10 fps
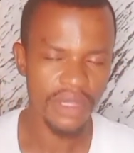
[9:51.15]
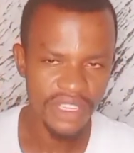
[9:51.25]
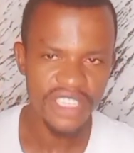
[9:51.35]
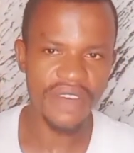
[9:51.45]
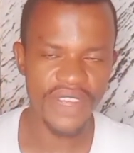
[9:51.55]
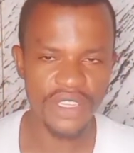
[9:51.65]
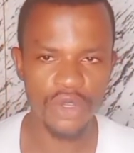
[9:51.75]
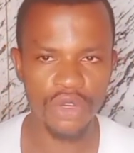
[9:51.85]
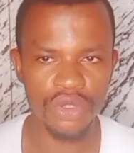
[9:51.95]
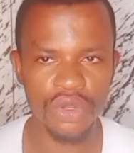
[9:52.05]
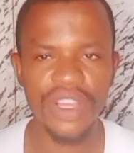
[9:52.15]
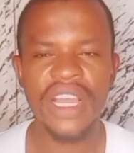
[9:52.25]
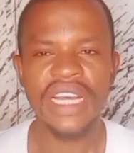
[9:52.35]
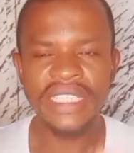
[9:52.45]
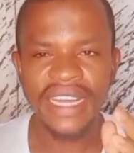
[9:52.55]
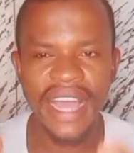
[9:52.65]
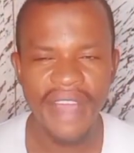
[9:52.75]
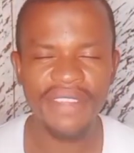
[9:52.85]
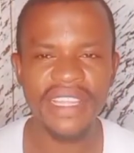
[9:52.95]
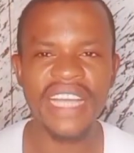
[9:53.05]
These are the first things you're going to do. Then
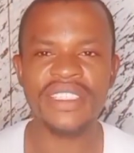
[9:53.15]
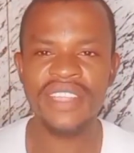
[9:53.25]
after that,